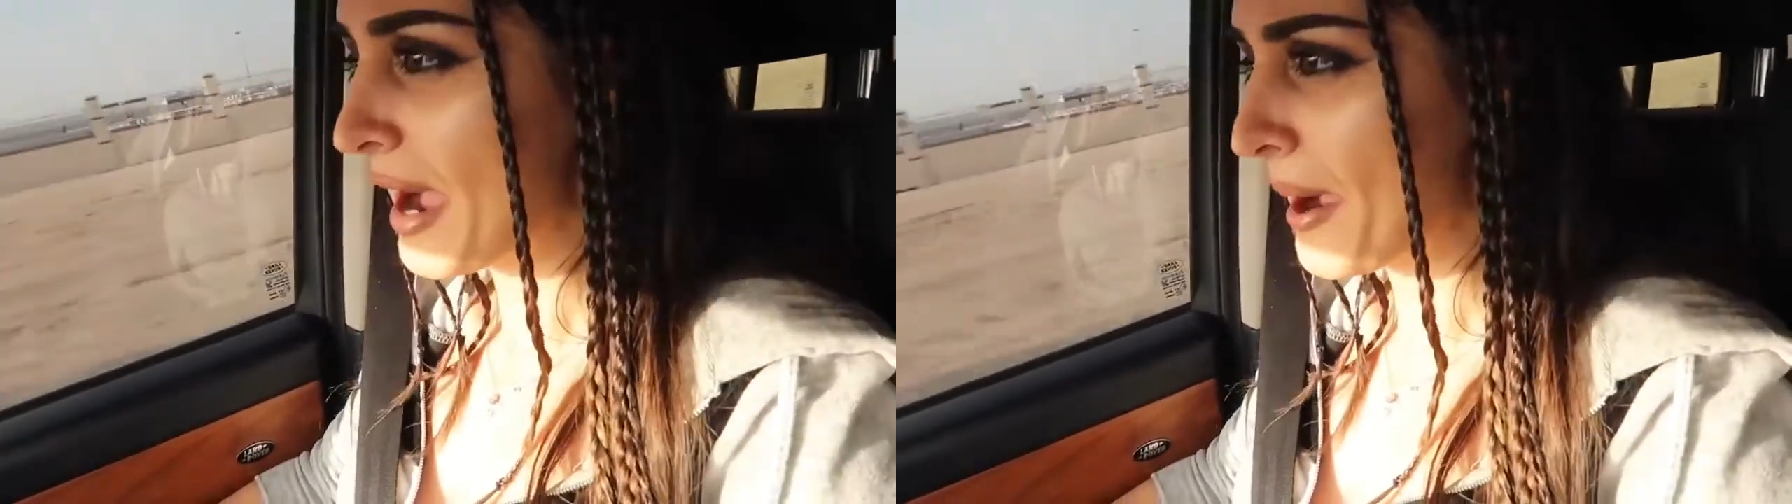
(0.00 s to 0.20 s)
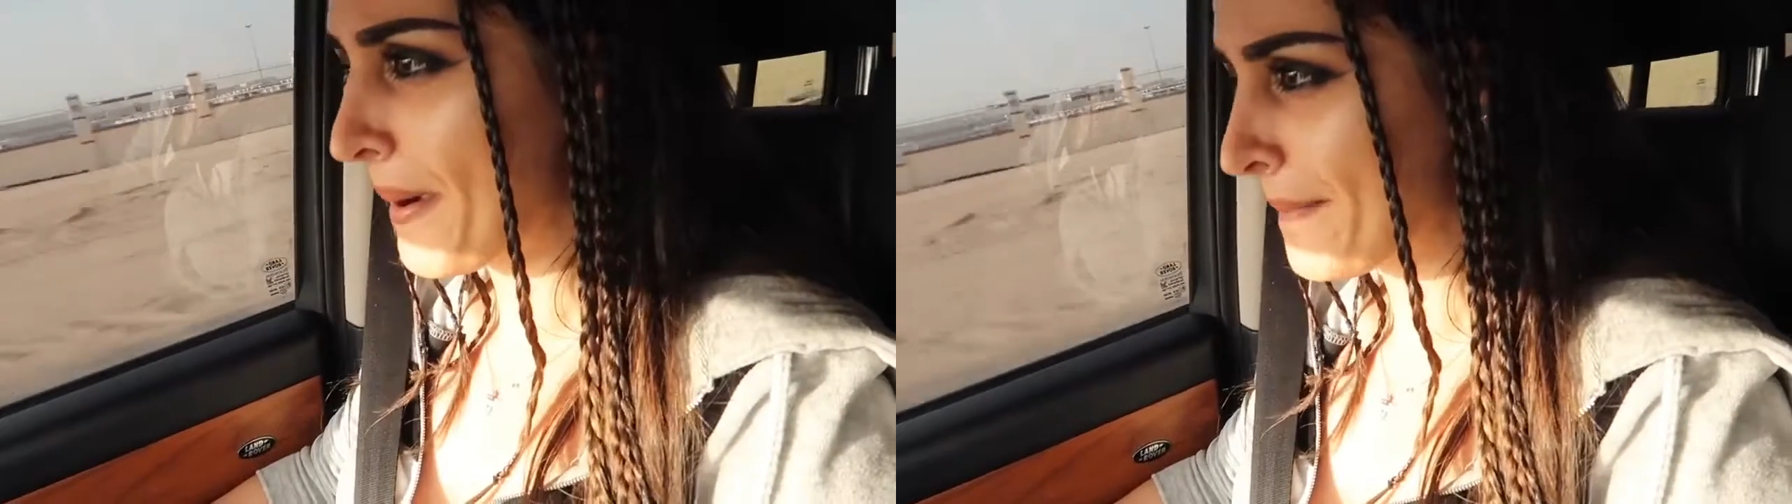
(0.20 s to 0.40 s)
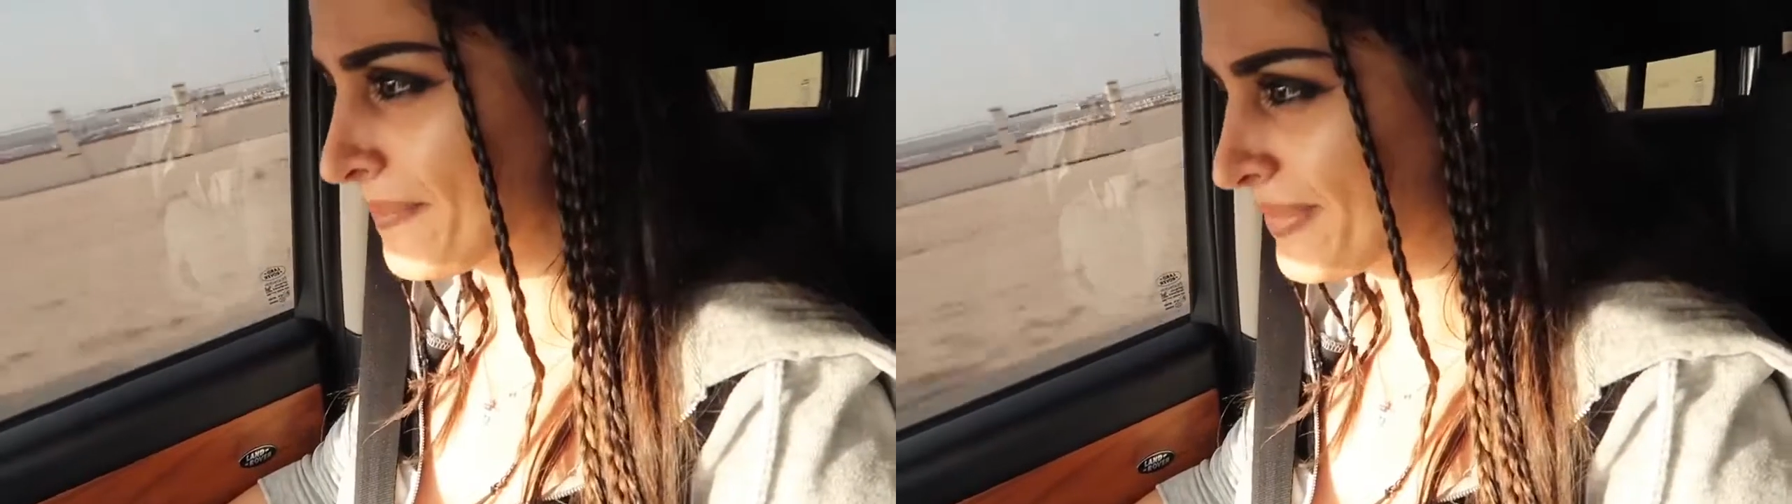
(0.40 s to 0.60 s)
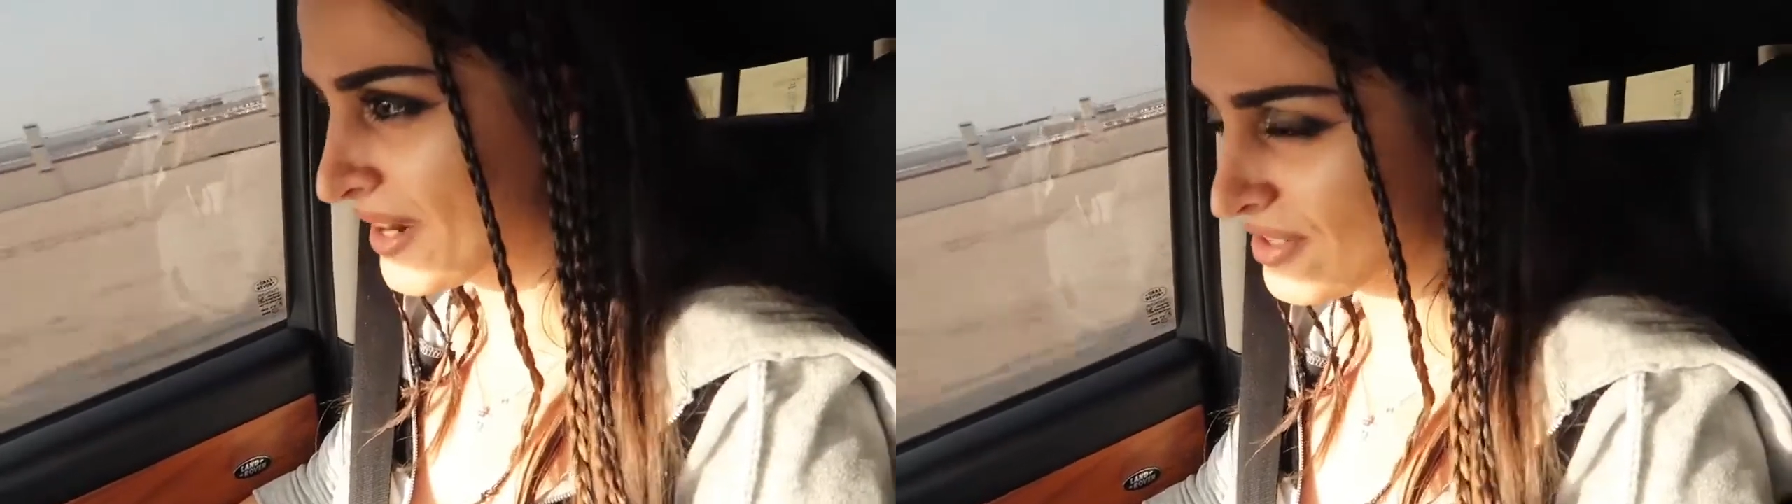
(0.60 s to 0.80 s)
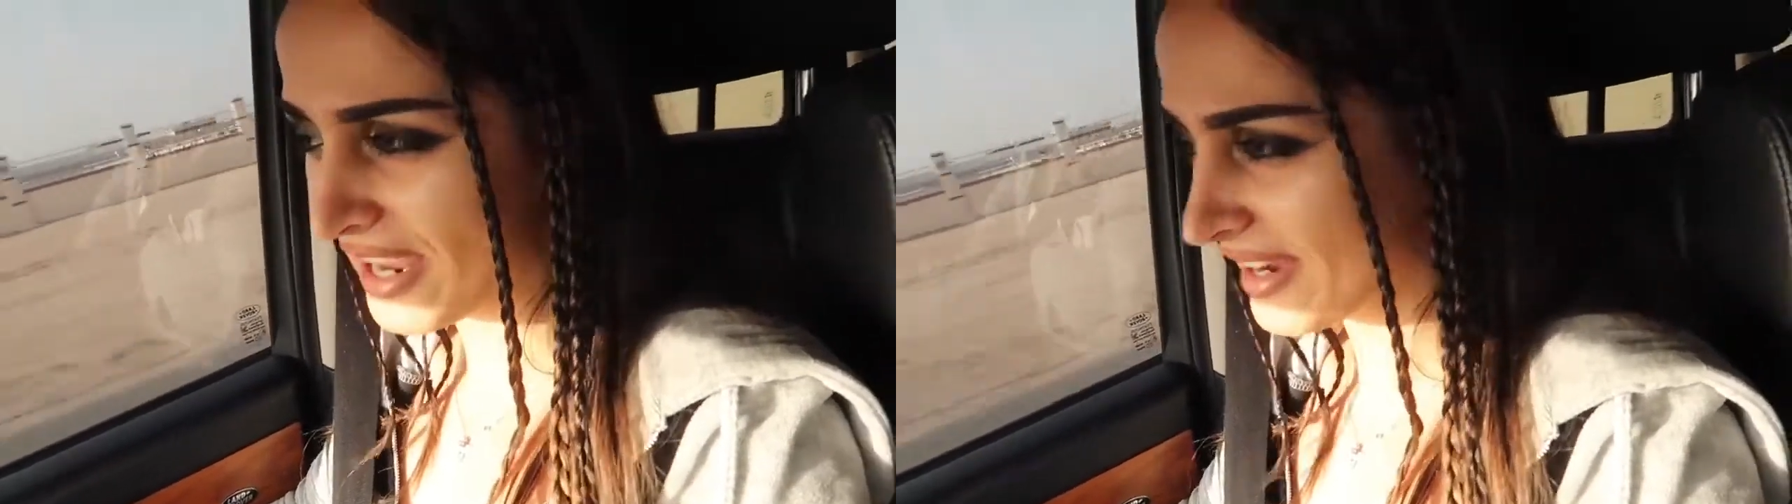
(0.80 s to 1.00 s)

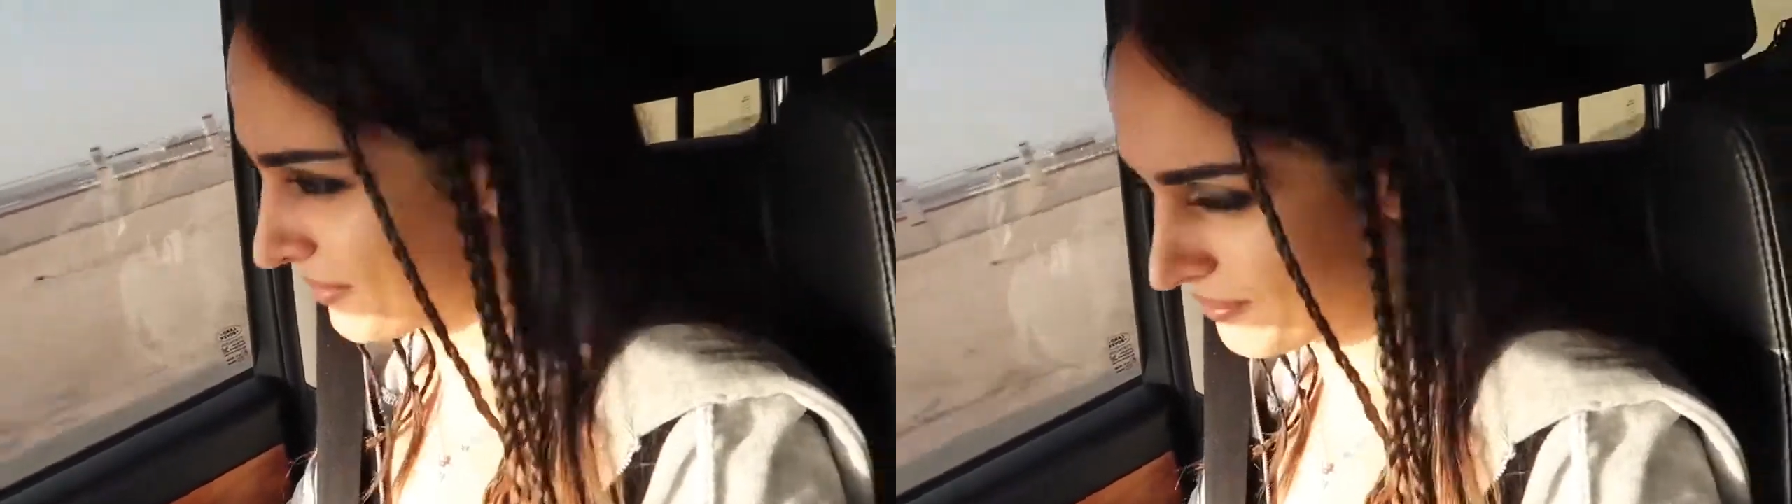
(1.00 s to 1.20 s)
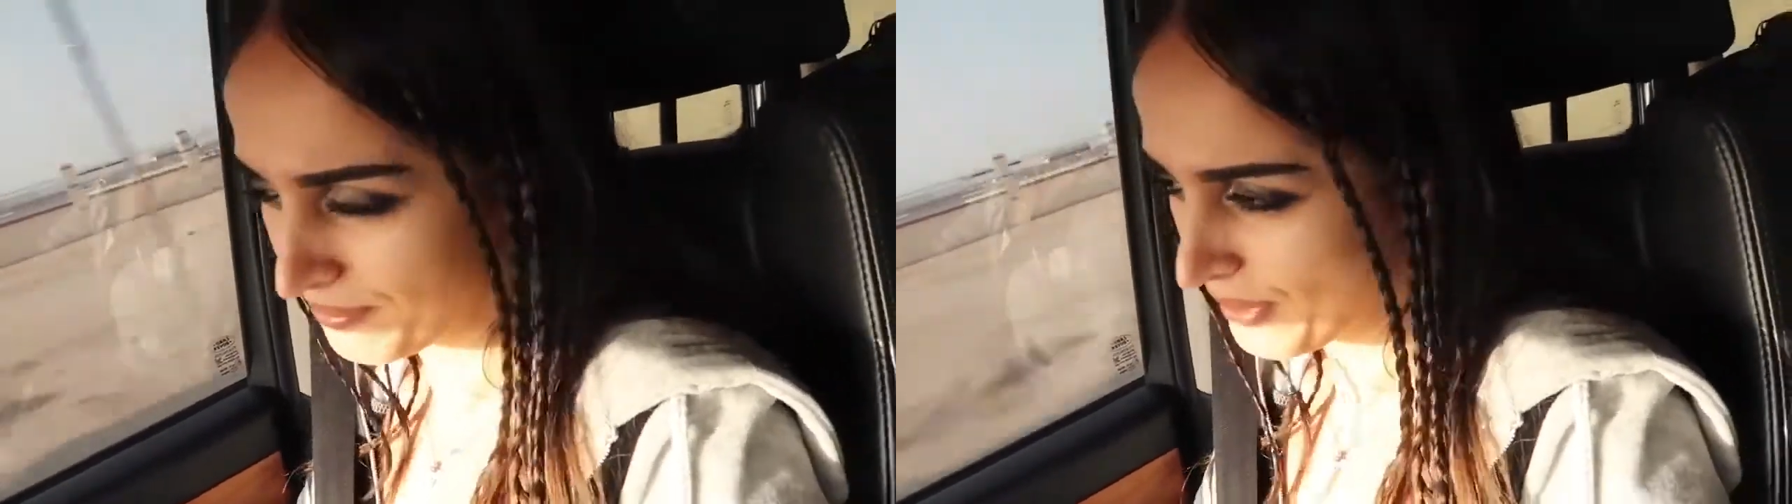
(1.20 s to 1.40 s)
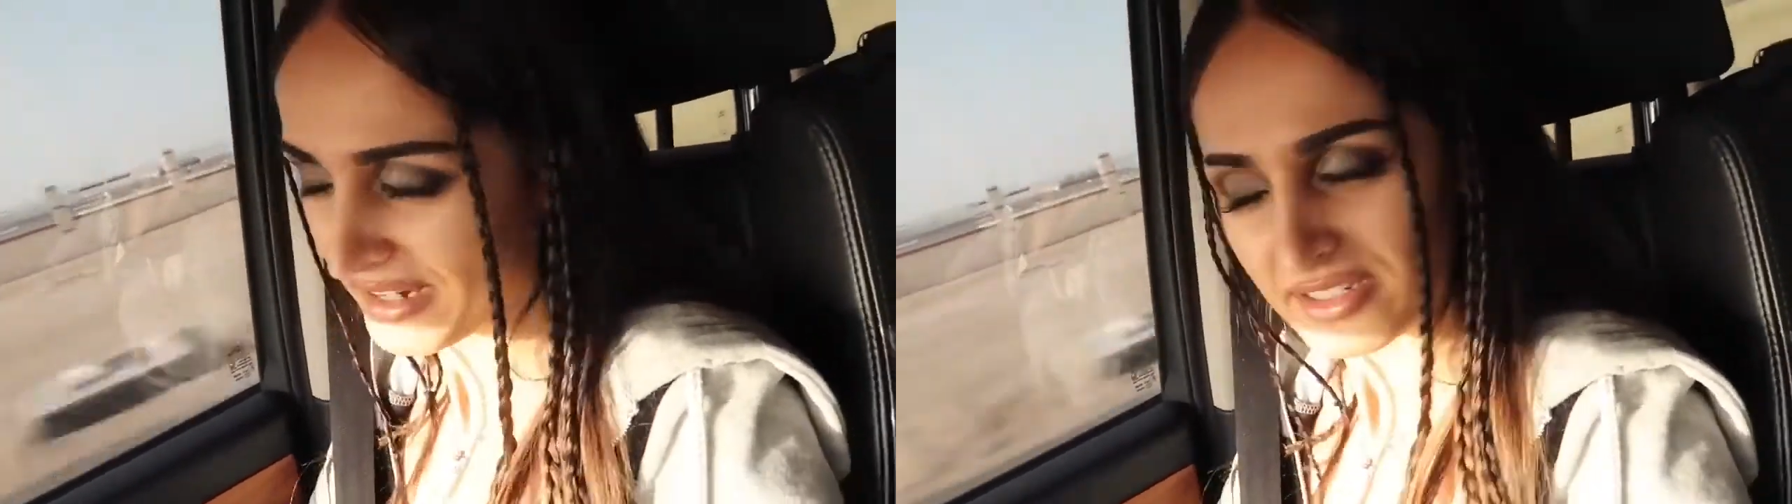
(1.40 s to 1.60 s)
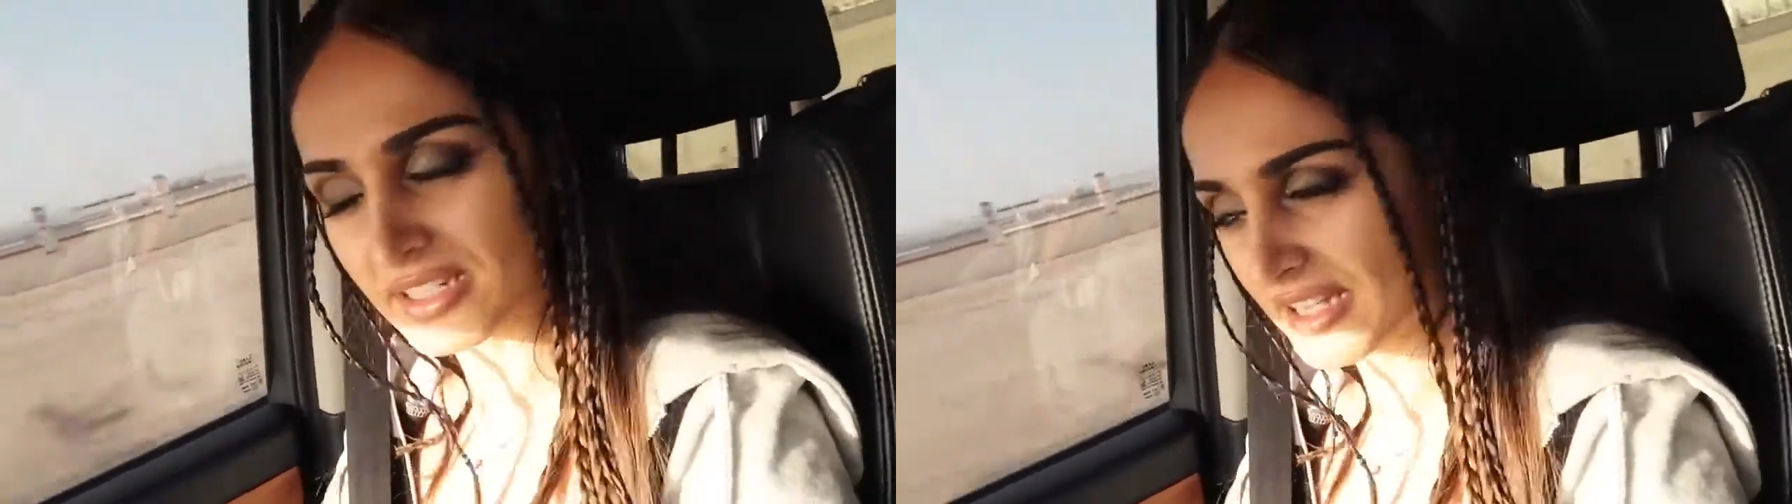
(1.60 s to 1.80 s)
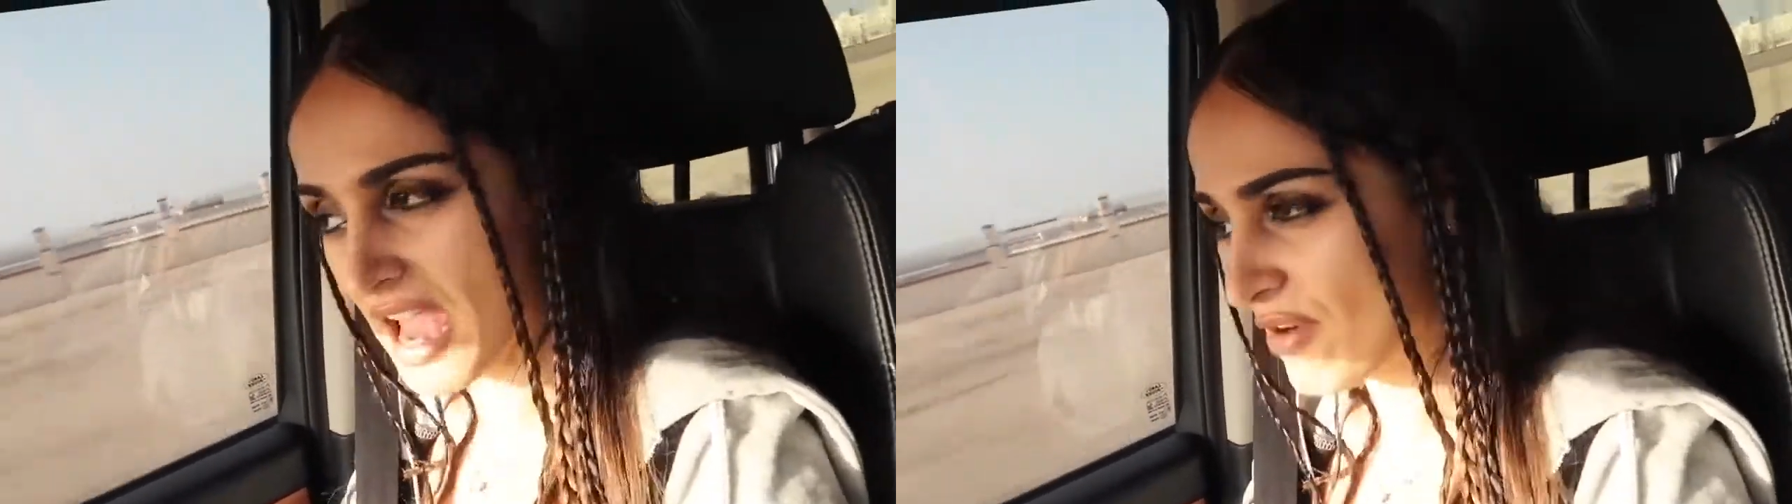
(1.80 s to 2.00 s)
Um, there's like
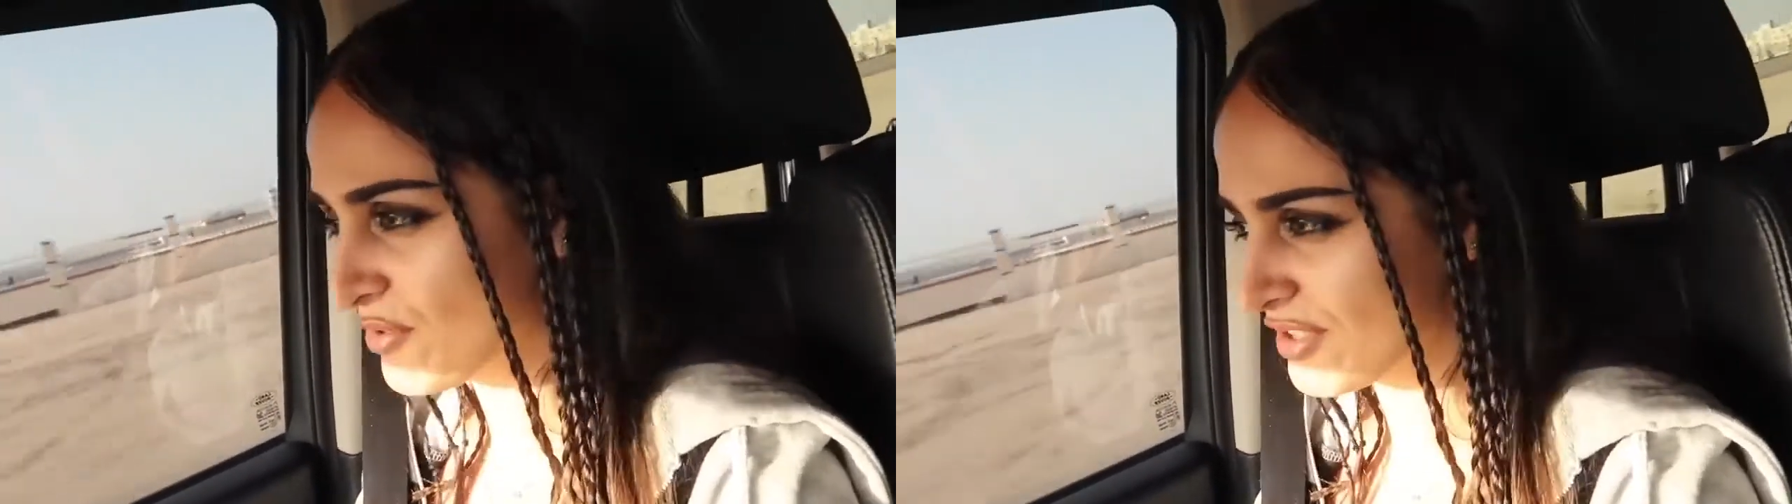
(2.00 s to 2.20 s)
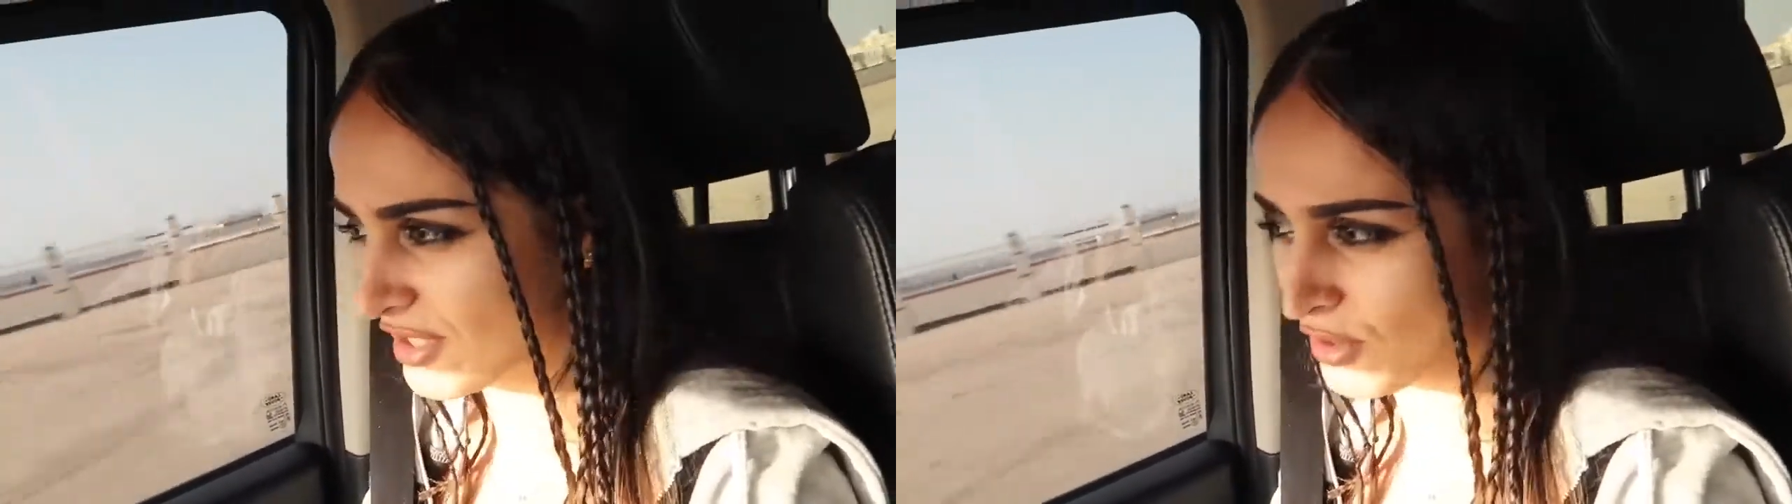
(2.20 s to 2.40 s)
practically every